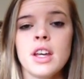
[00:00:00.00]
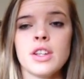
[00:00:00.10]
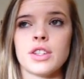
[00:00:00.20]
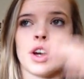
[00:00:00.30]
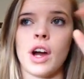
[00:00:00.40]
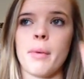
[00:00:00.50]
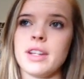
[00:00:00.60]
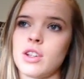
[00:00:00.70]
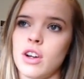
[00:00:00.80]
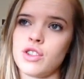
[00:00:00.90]
So I went
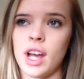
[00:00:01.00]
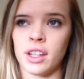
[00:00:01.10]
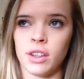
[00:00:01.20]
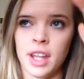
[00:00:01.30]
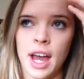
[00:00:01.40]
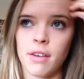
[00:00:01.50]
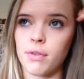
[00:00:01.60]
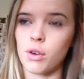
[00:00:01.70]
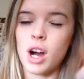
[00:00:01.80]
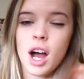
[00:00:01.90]
to contract on that for